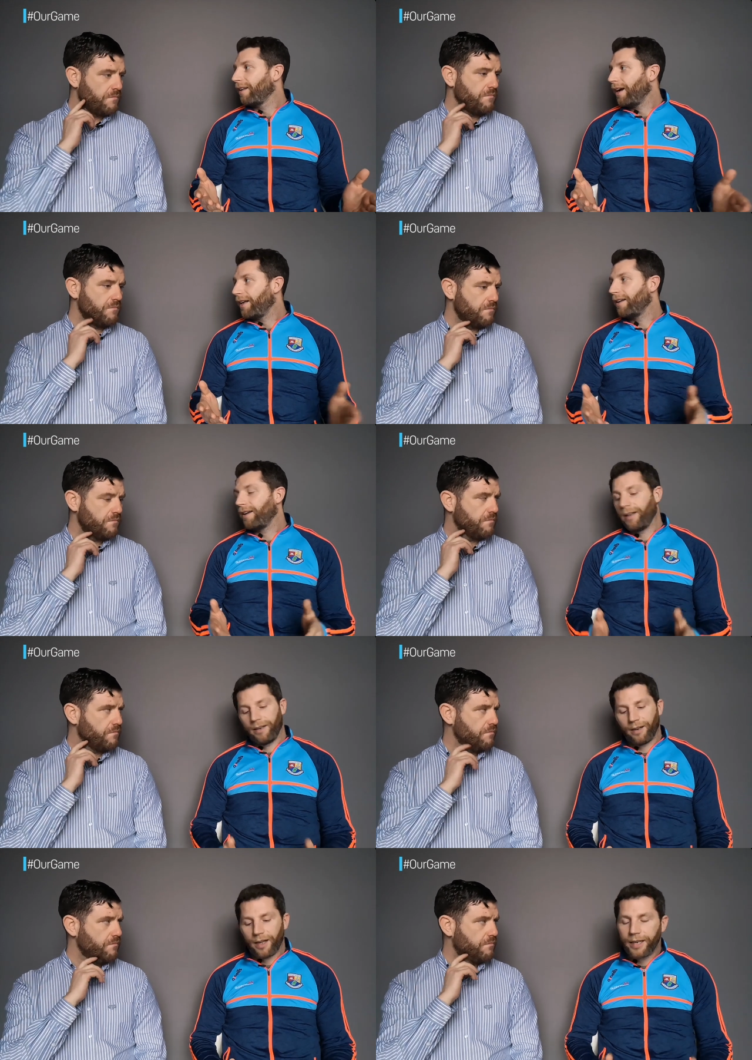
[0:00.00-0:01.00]
Speaker 1: I t-
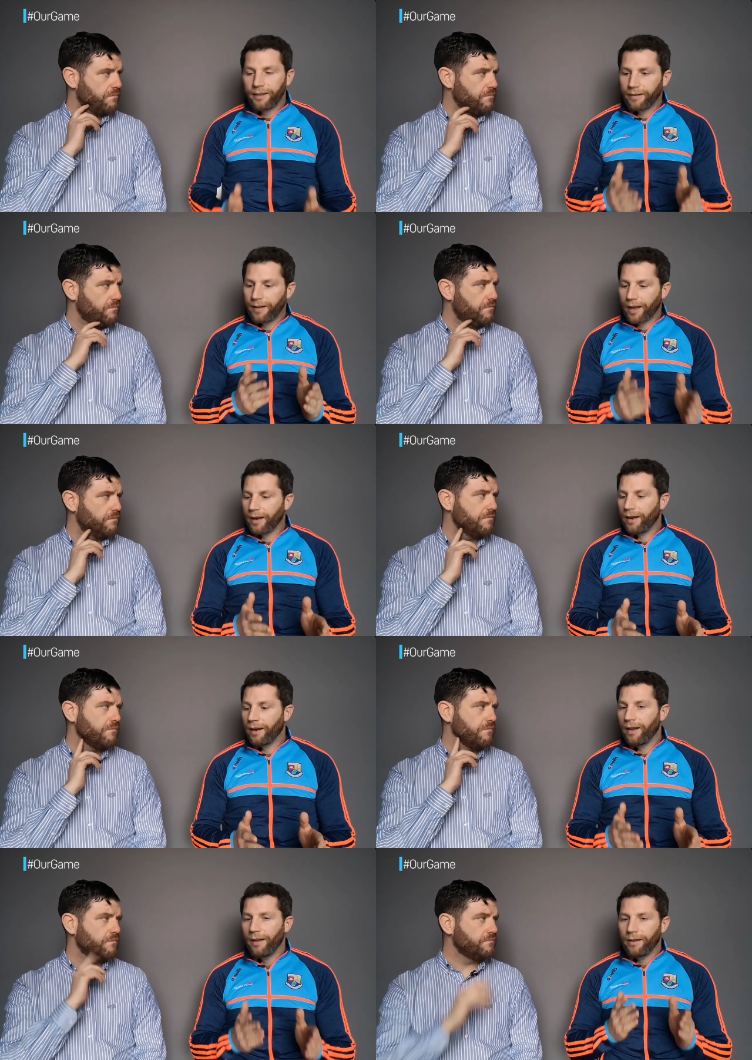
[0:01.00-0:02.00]
and I think the second
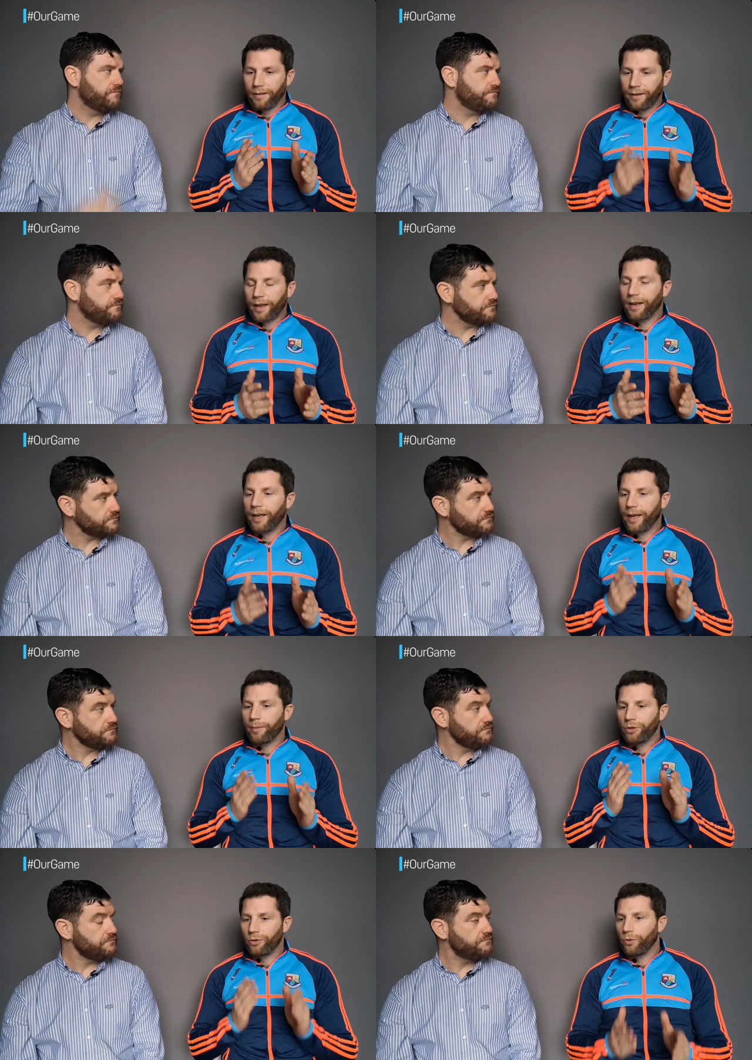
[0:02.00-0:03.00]
the second game
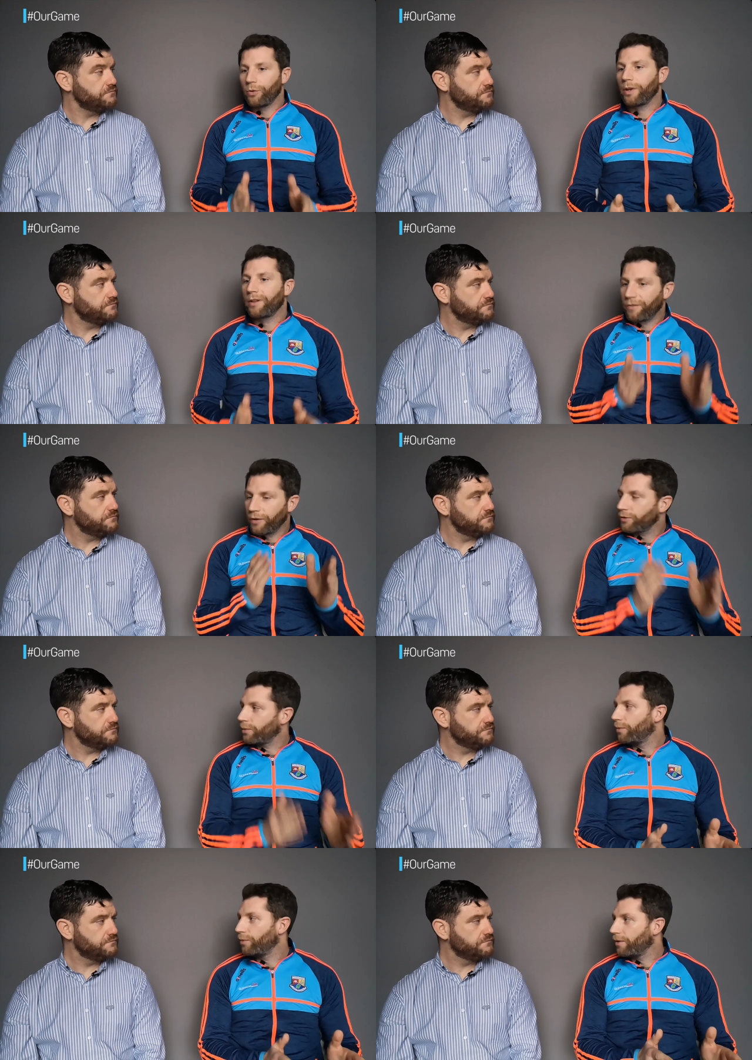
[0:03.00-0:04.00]
showed what the first
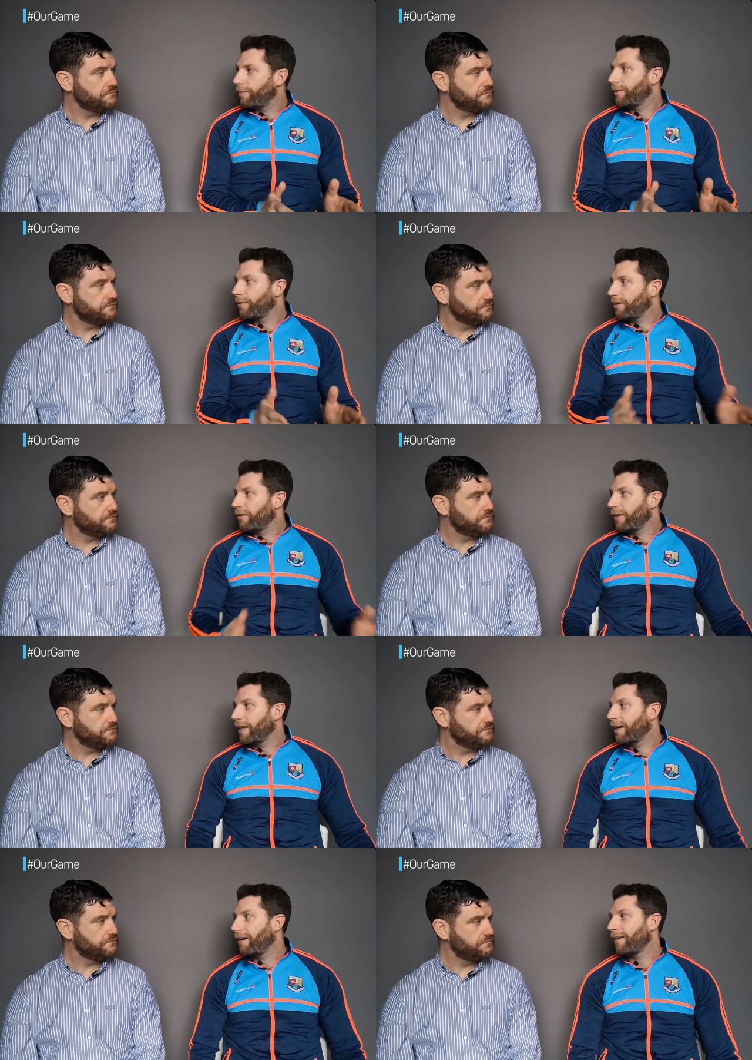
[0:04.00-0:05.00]
one would have been without the red
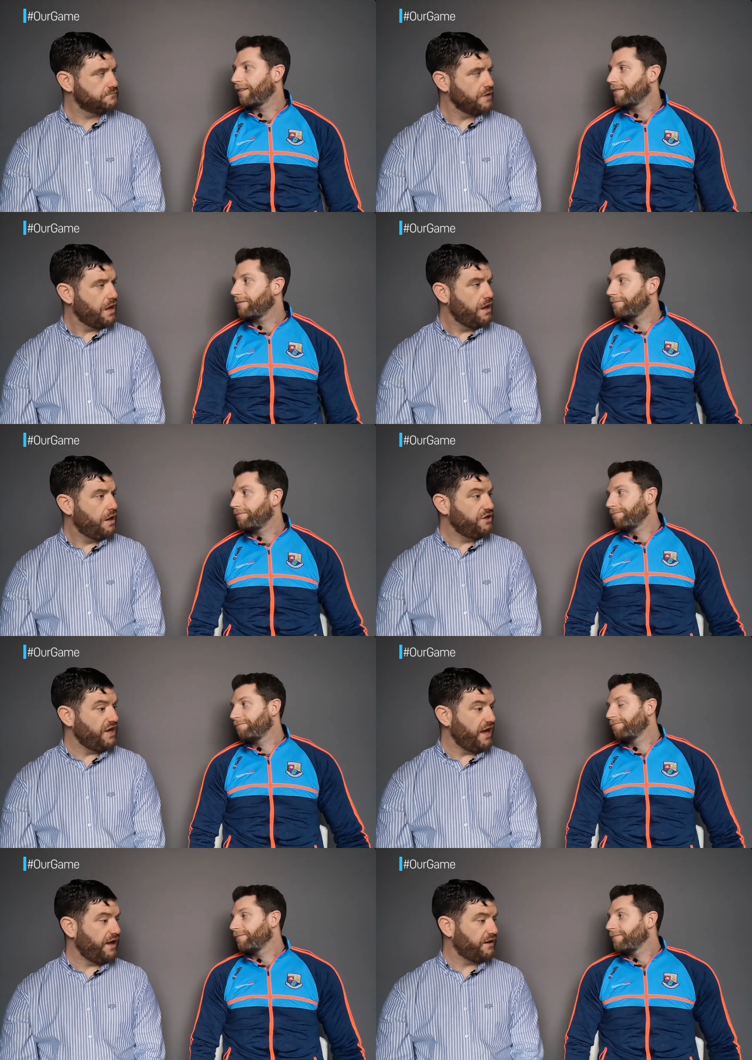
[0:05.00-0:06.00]
card.
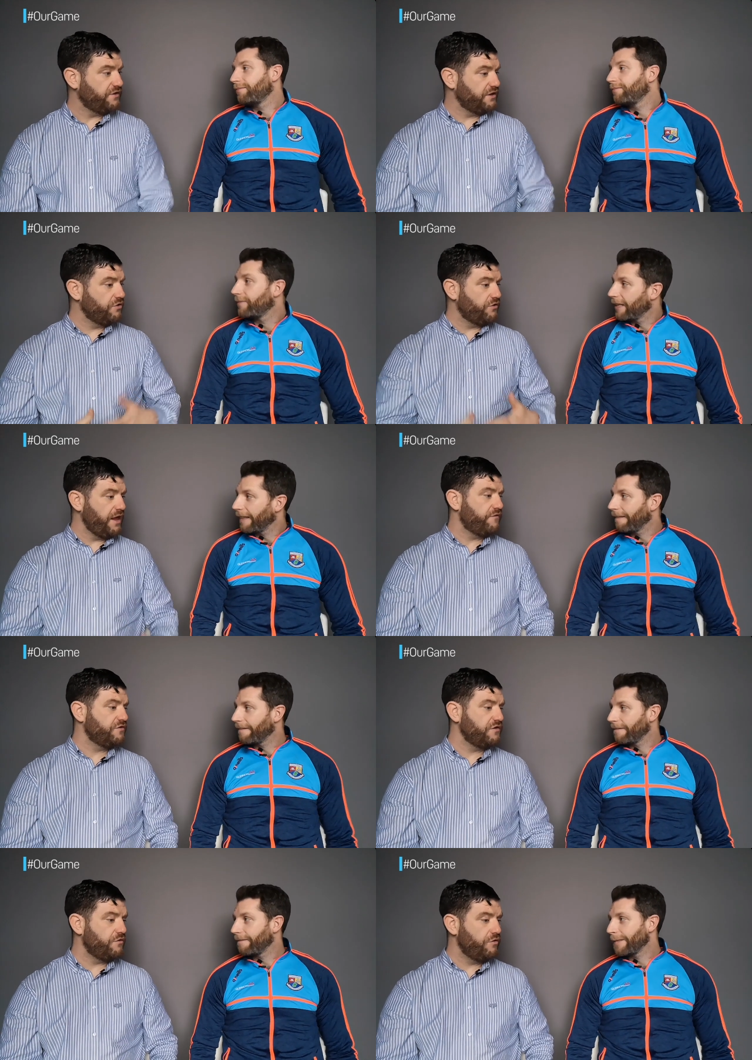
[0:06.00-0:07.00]
Speaker 2: Yeah, and I think another
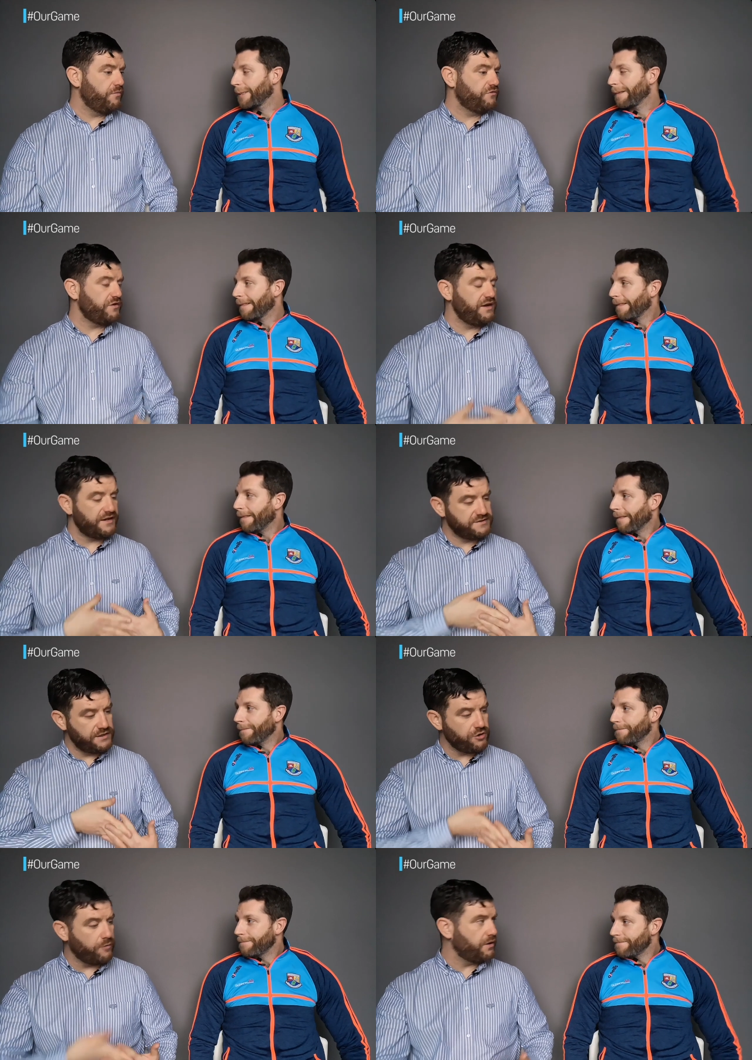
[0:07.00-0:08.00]
elephant in the room is let's say
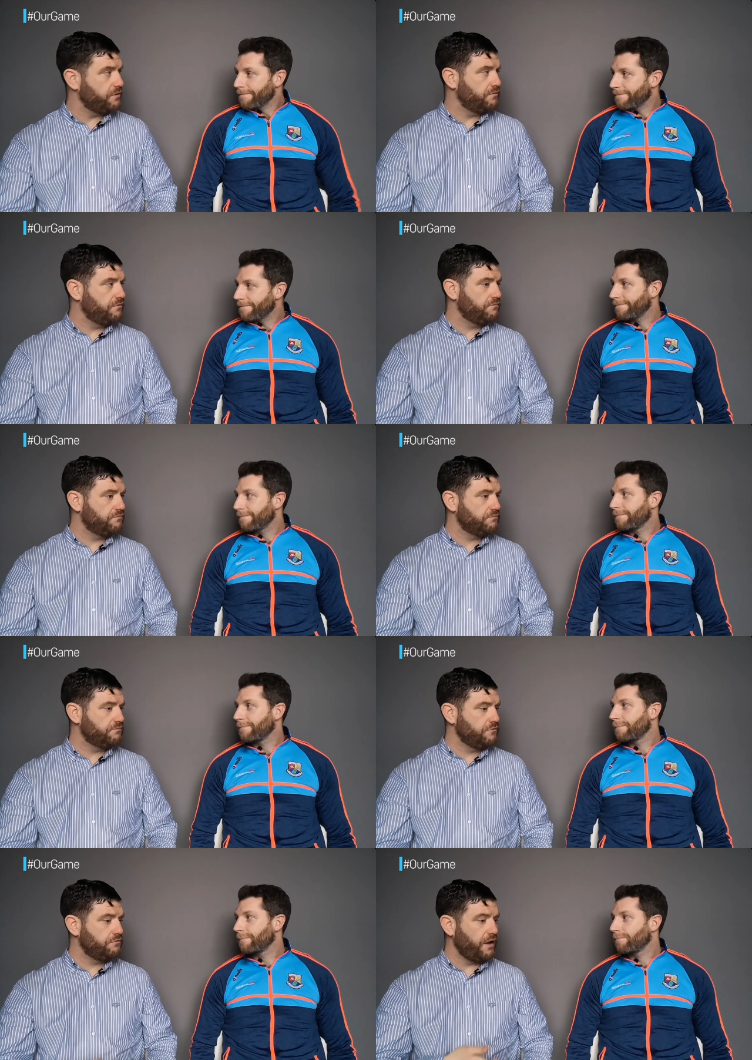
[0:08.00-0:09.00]
Dublin
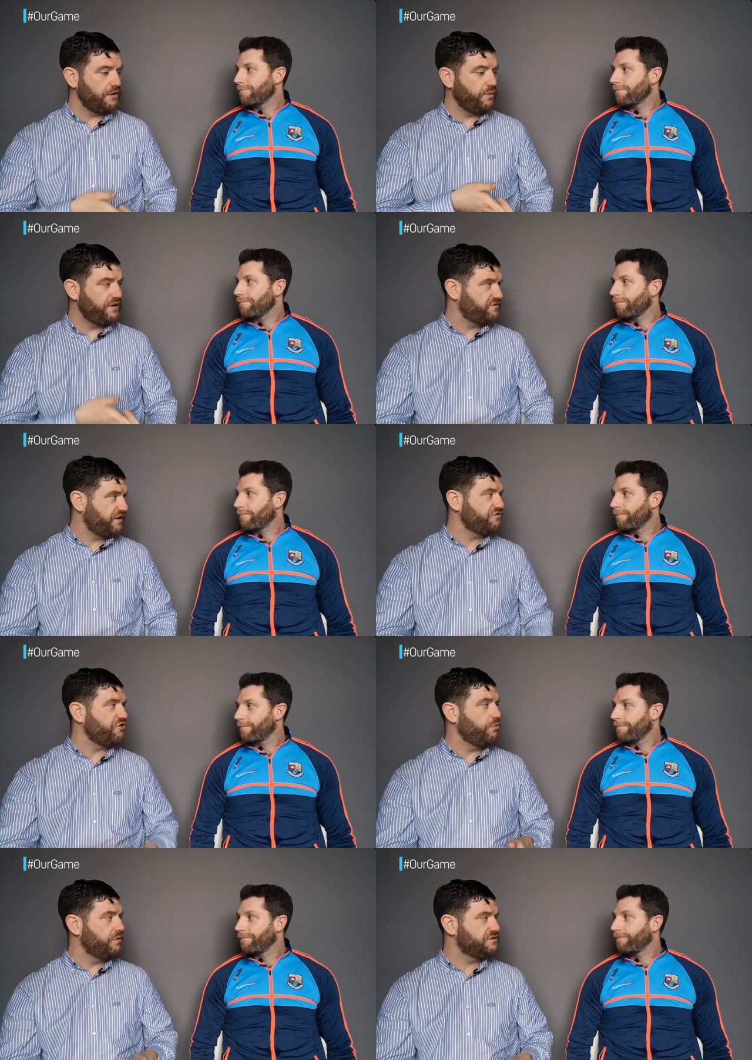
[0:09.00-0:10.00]
right win six
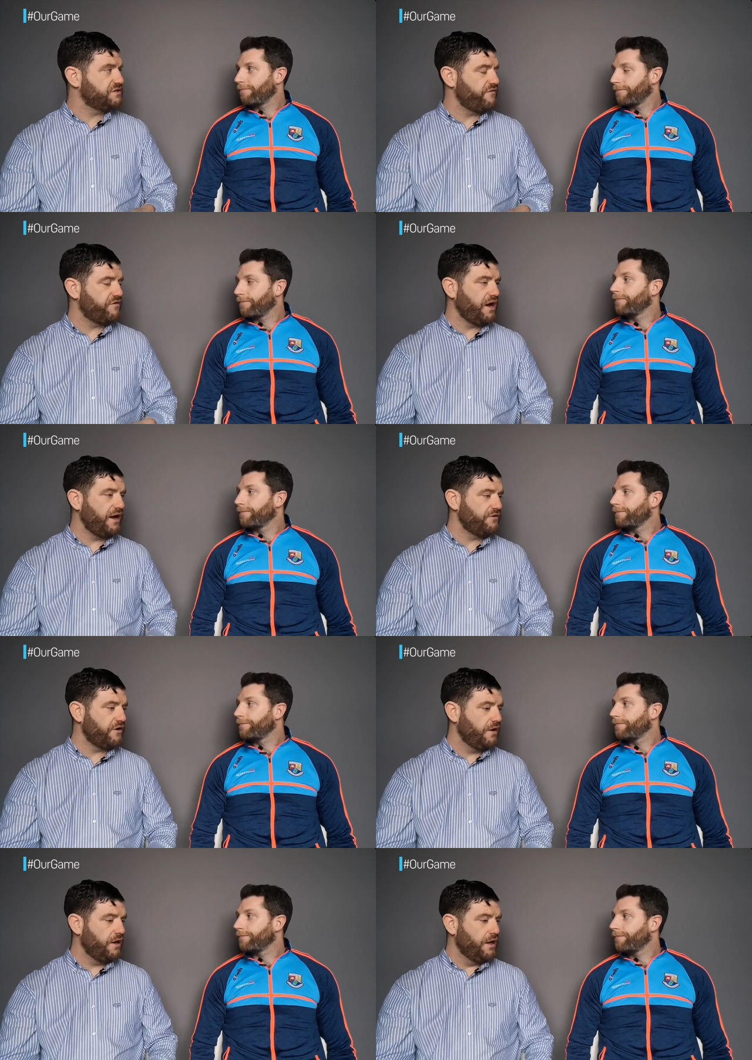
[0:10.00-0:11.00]
or win seven either